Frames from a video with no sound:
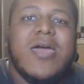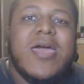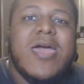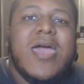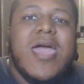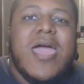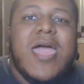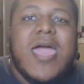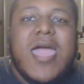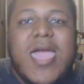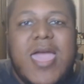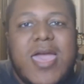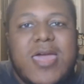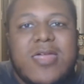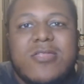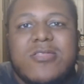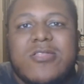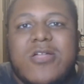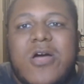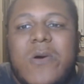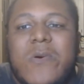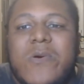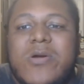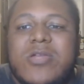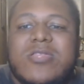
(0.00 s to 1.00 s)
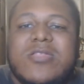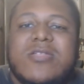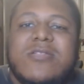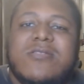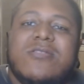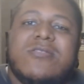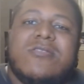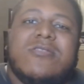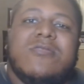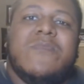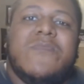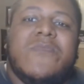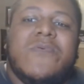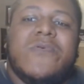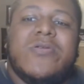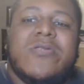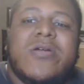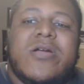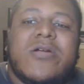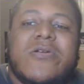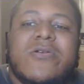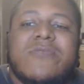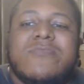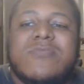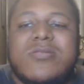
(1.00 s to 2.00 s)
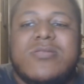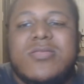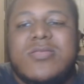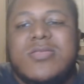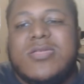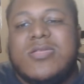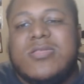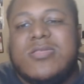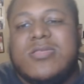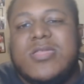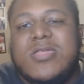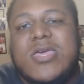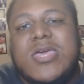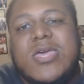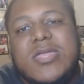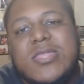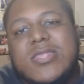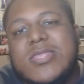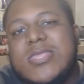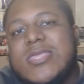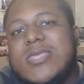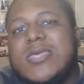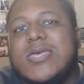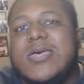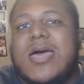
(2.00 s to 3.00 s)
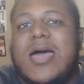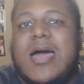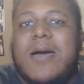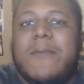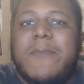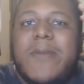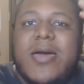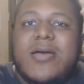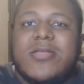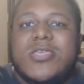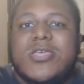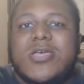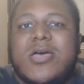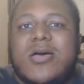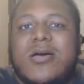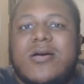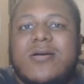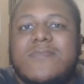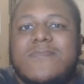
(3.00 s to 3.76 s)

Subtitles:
And as always, this is your boy Dark Crimson DZ. I'm out, y'all.